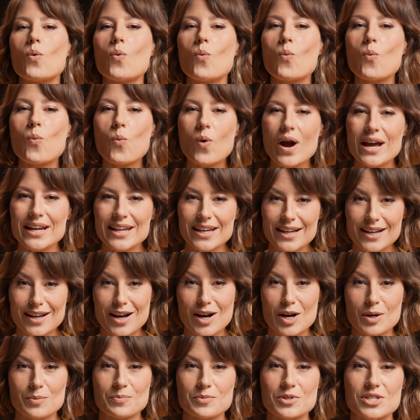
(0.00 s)
When it
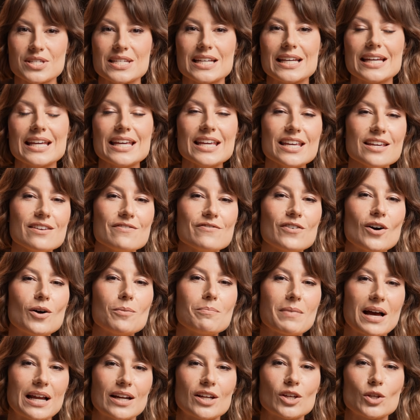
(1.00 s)
comes to e-file
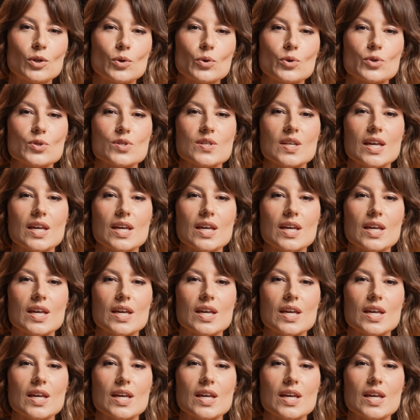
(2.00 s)
manicures,